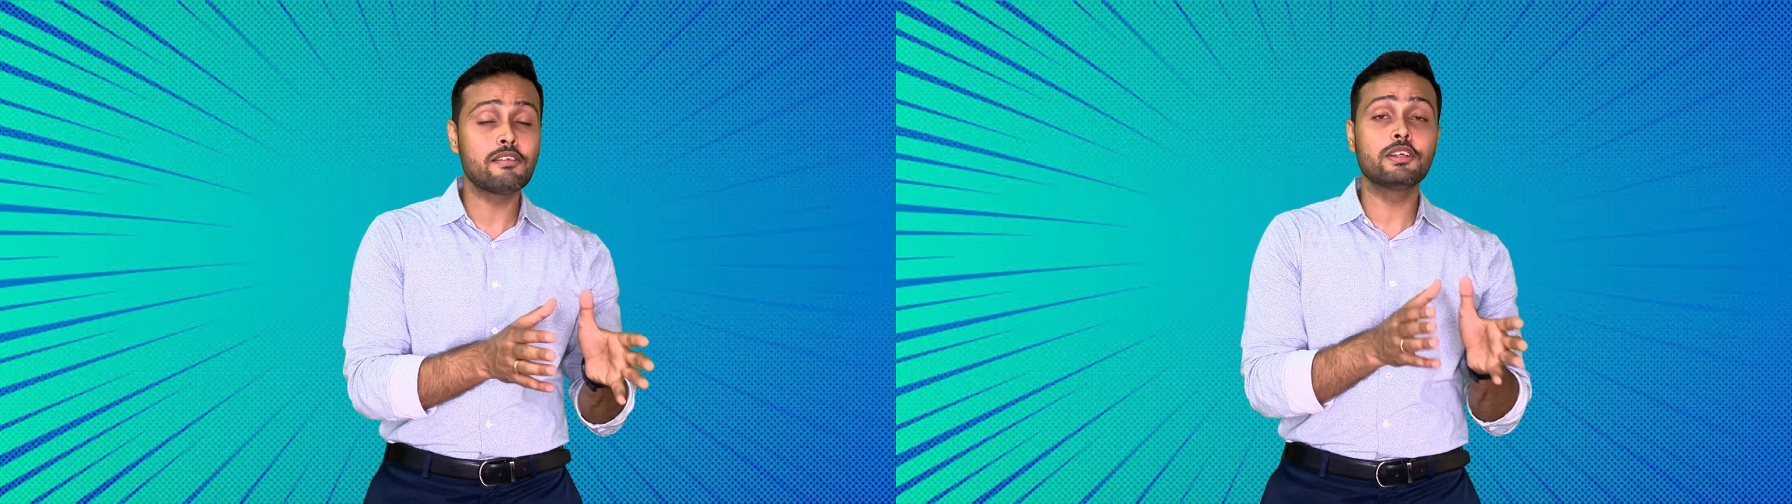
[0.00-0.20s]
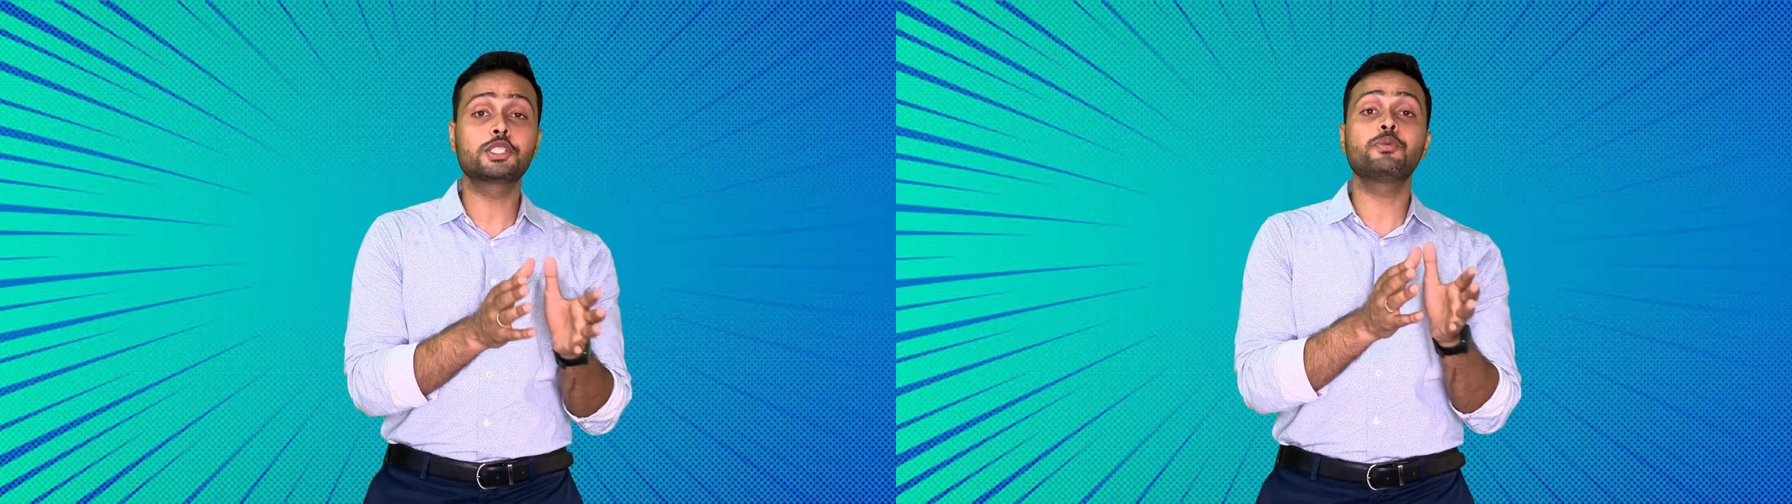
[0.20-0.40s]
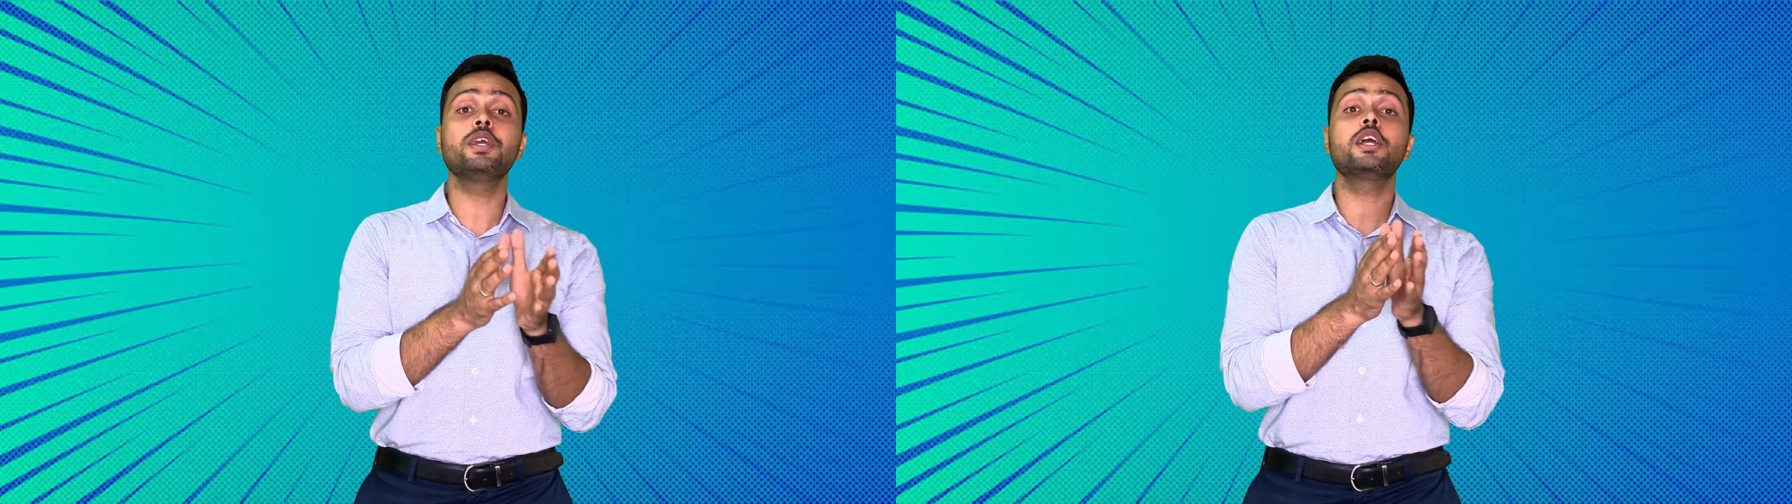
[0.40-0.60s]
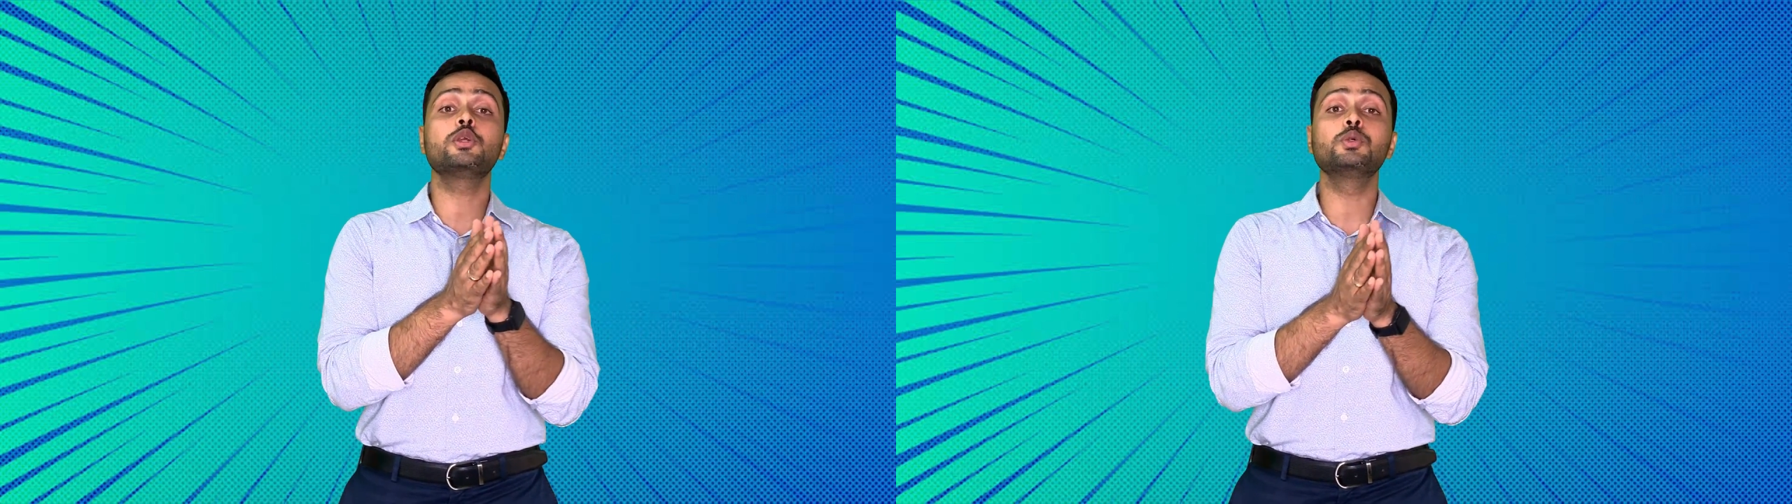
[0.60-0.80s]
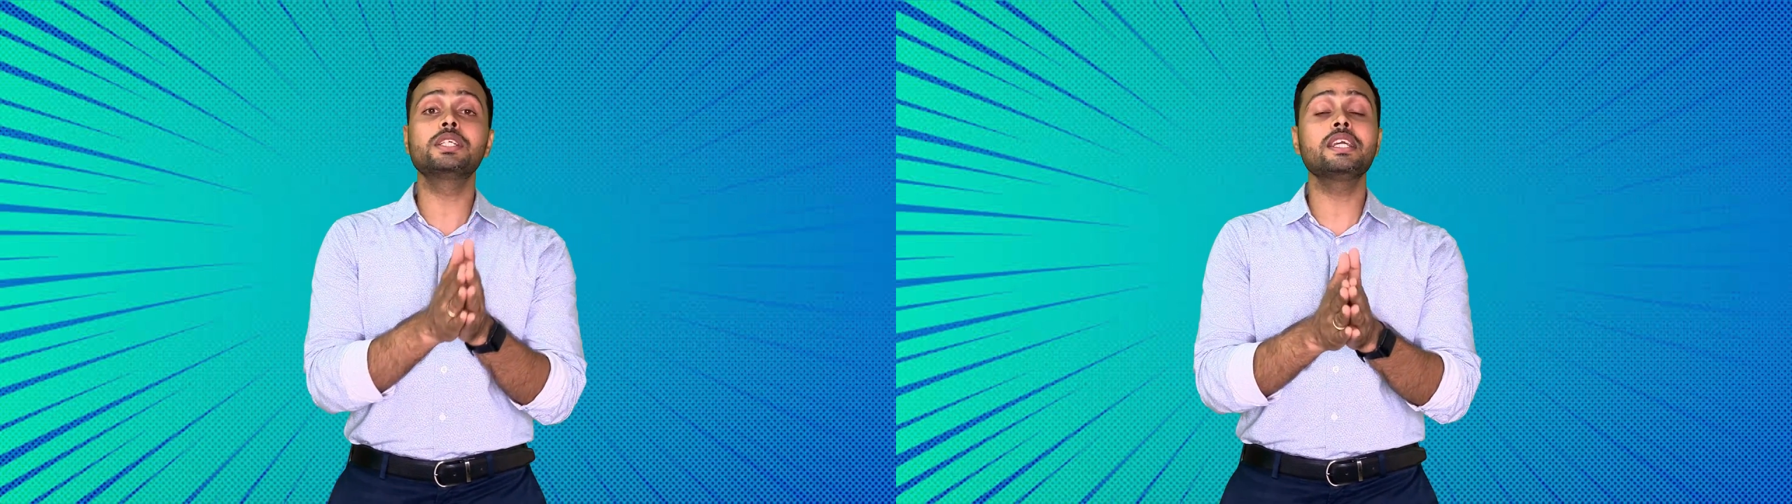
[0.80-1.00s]
which we are
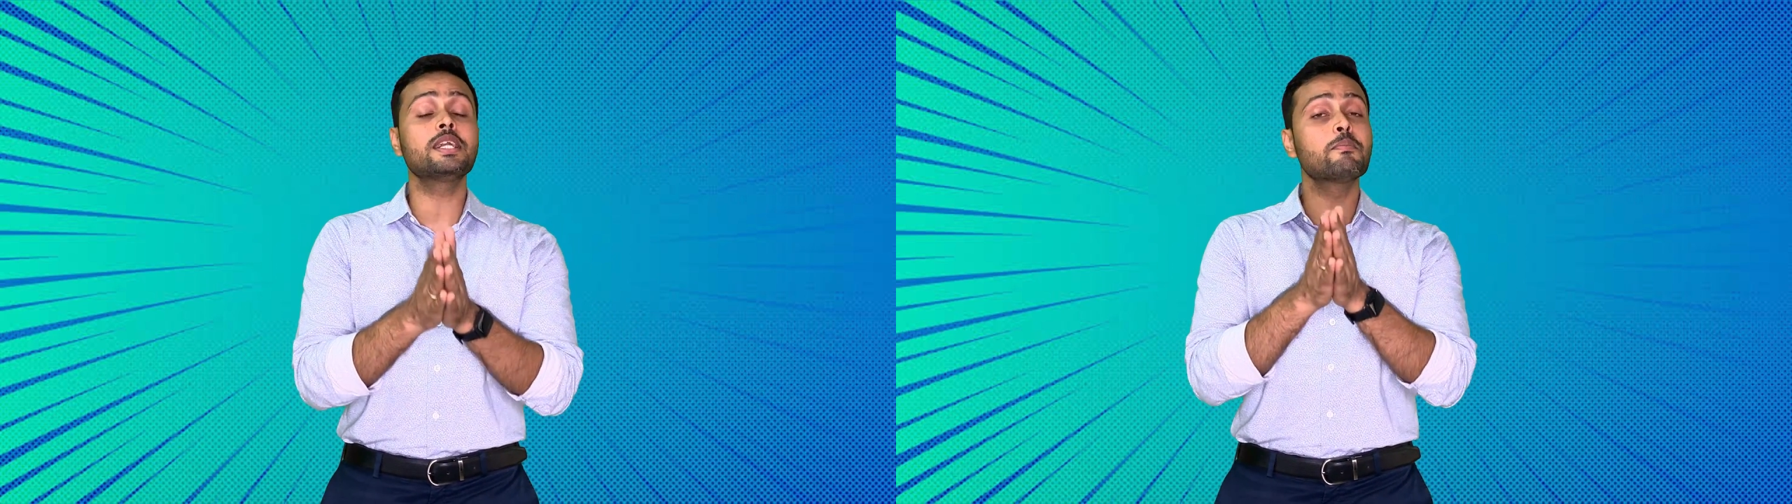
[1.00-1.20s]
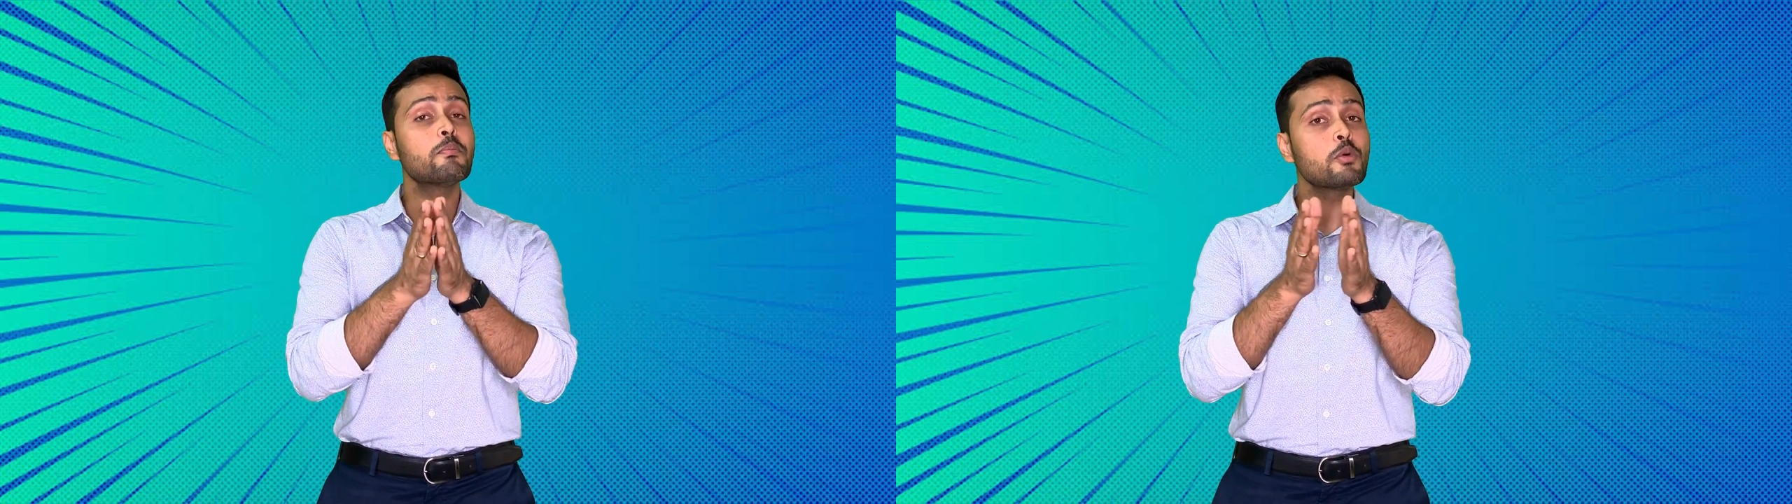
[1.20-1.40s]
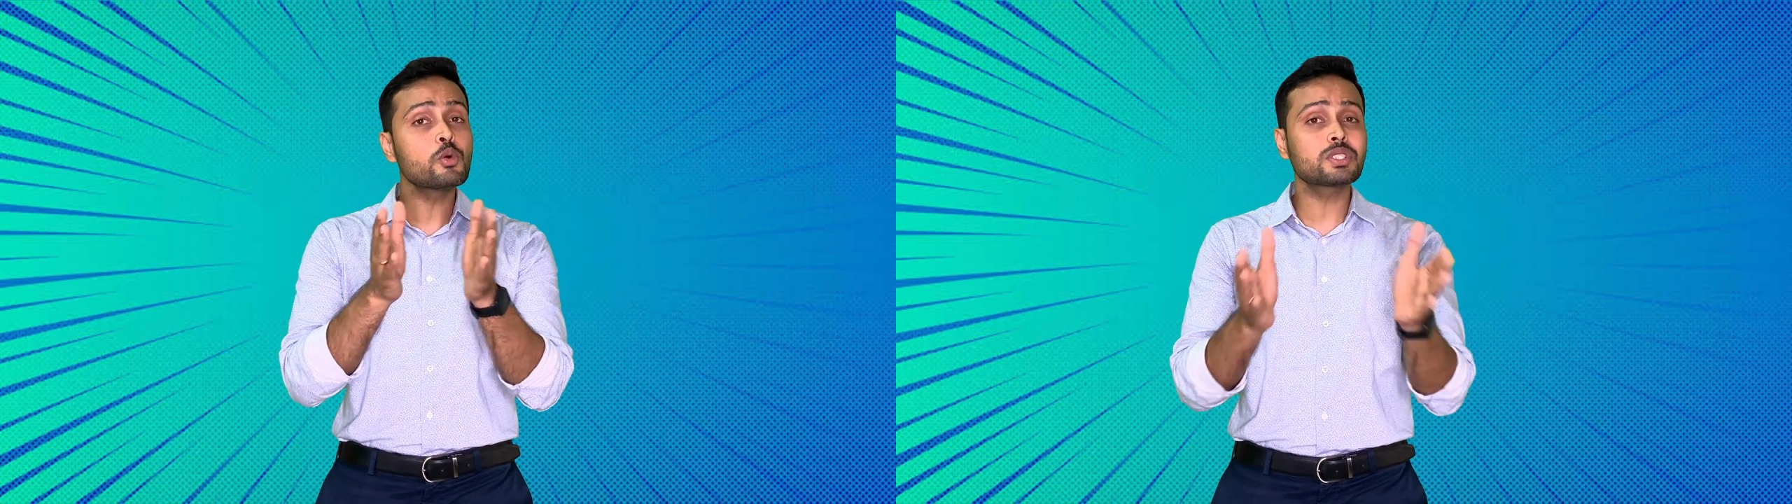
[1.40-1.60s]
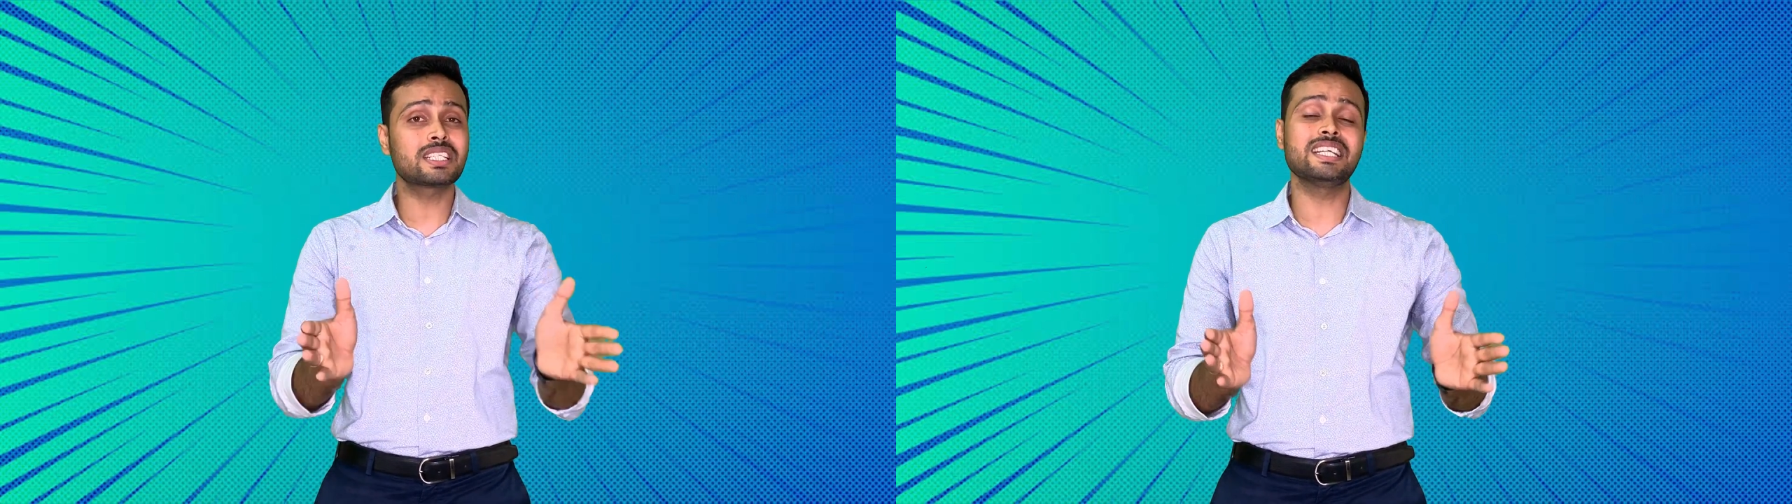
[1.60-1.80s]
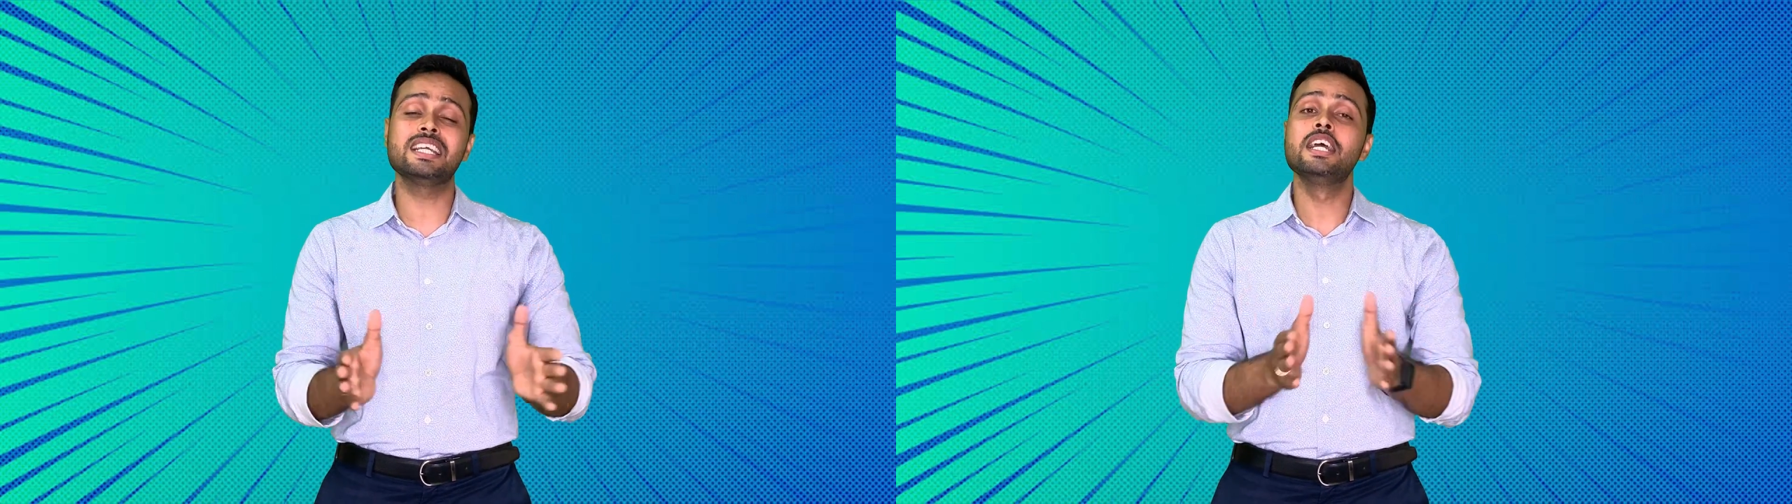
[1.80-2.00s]
using it
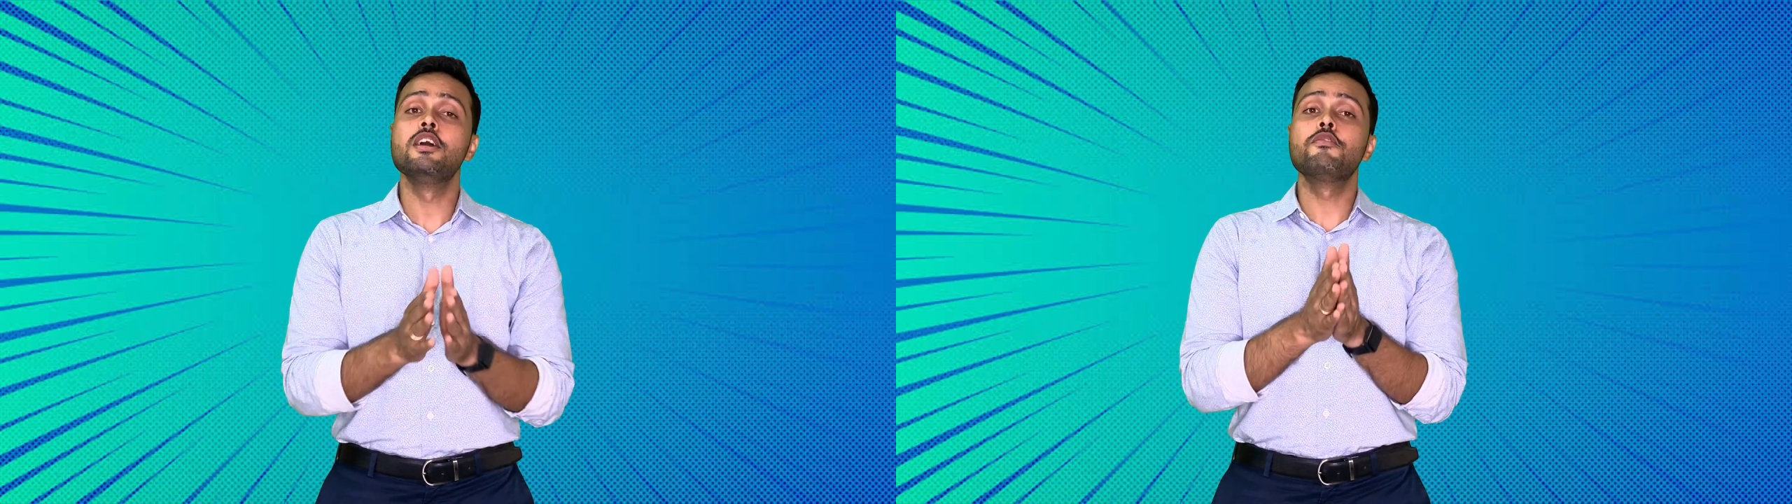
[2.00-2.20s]
mostly